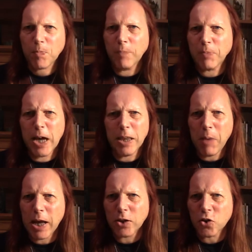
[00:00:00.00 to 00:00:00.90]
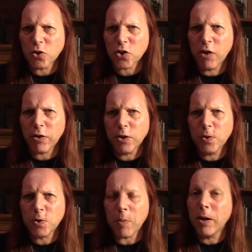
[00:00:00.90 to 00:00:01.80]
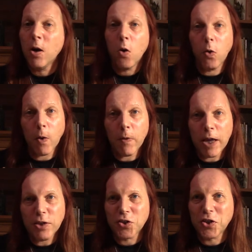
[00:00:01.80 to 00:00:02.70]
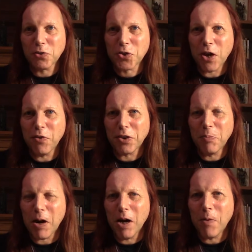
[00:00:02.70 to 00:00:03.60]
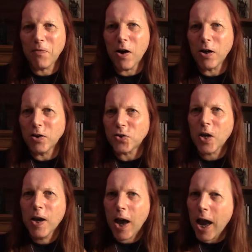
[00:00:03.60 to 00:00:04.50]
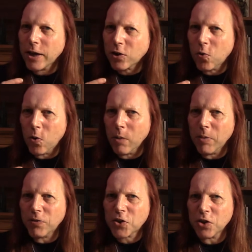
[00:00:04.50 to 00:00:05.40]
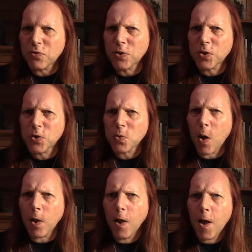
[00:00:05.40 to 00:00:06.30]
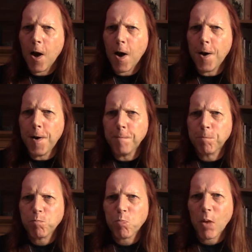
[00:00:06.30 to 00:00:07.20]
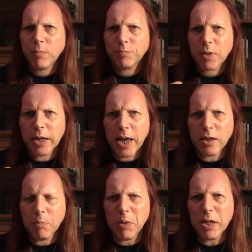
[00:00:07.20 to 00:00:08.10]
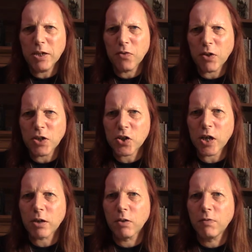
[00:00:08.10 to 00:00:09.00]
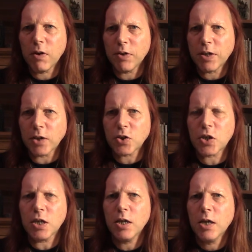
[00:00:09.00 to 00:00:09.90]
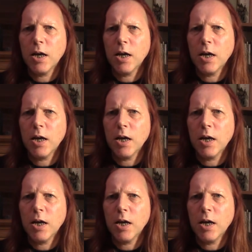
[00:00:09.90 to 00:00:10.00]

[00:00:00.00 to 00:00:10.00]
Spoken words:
Yeah, the palate's not showing a huge amount, although it is still showing the Parma violets and quite a bit of citrus as well. Again, the peat is very subtle, very dusty.